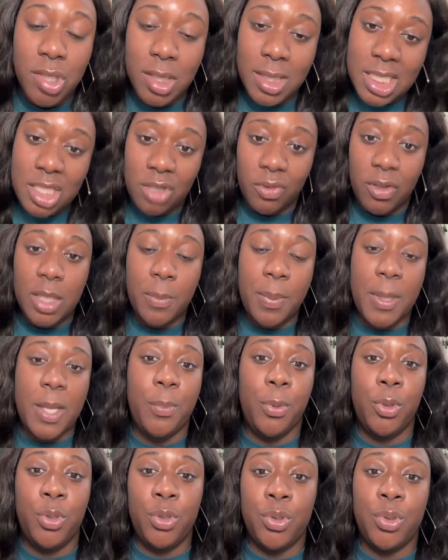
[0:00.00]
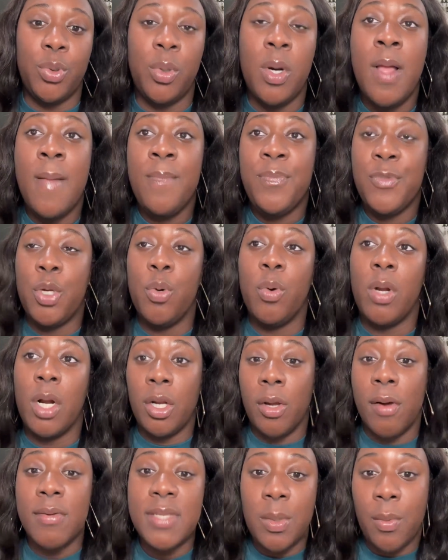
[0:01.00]
So this is for the people who you want
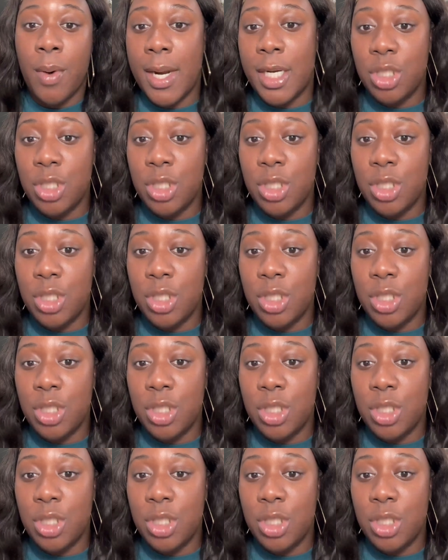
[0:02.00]
to go somewhere